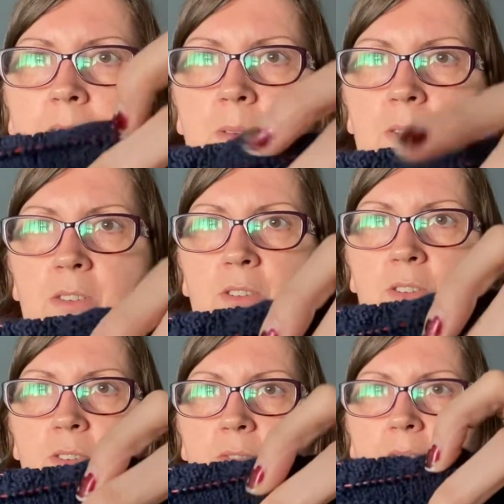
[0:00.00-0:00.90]
which
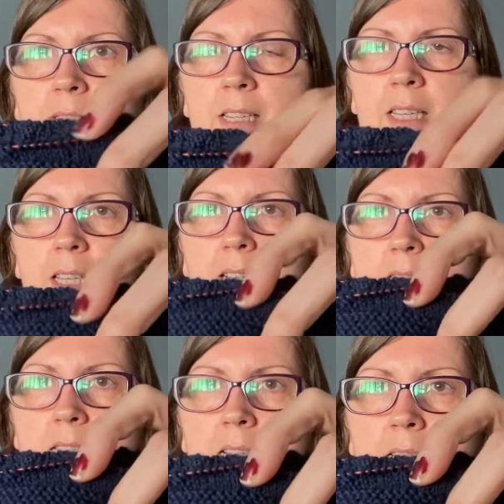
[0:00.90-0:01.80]
is very
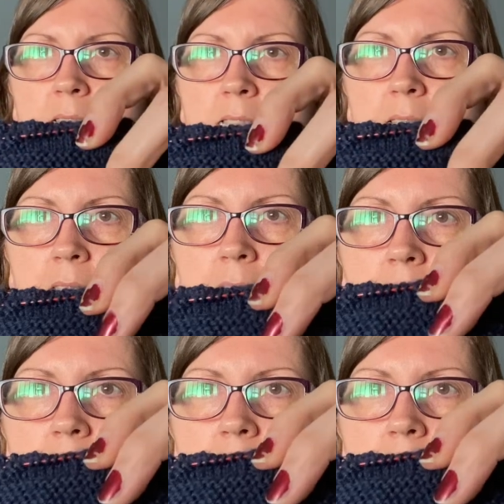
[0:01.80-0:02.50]
exciting.